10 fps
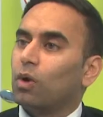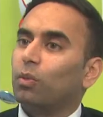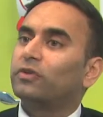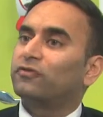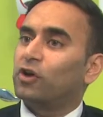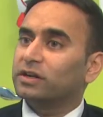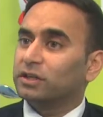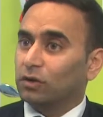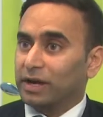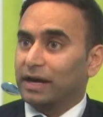What we've tried to
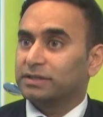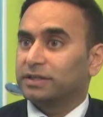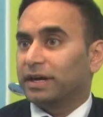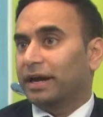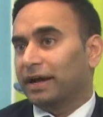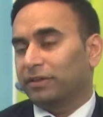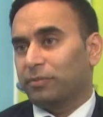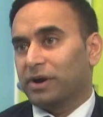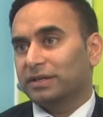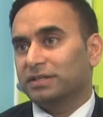look at the
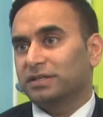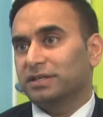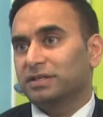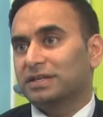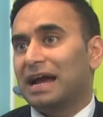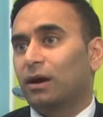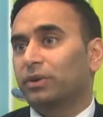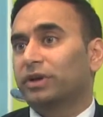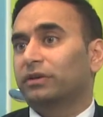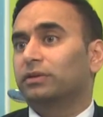practice is how
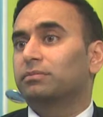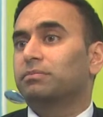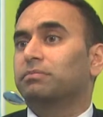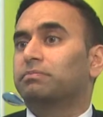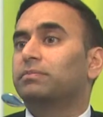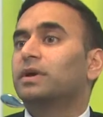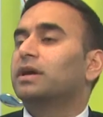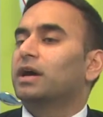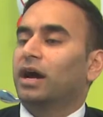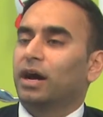we can
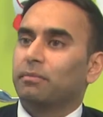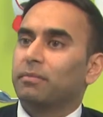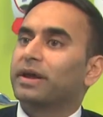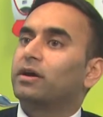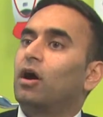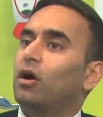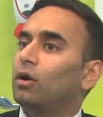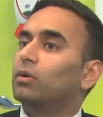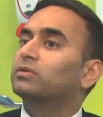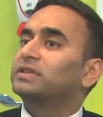make
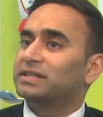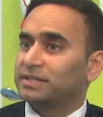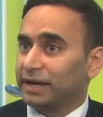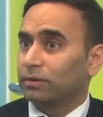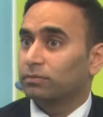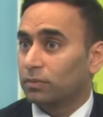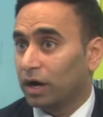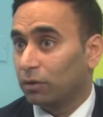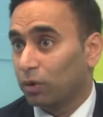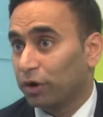our day-to-day
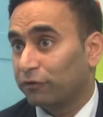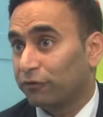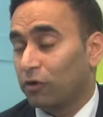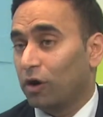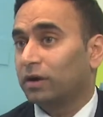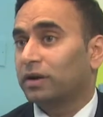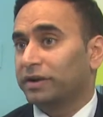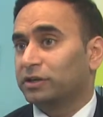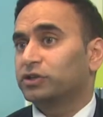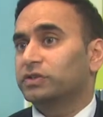work for our
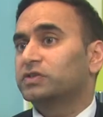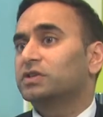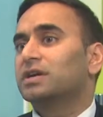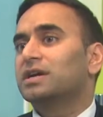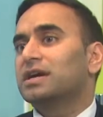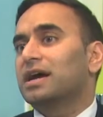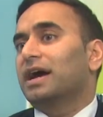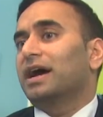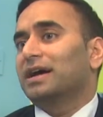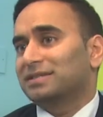clinicians
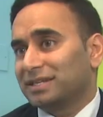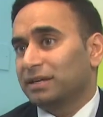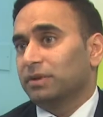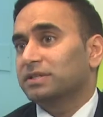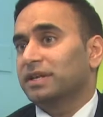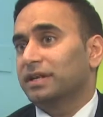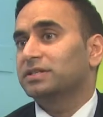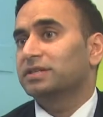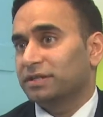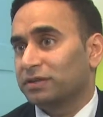as seamless and
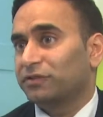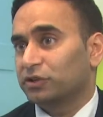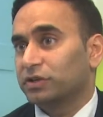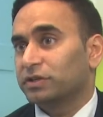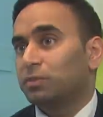as efficient as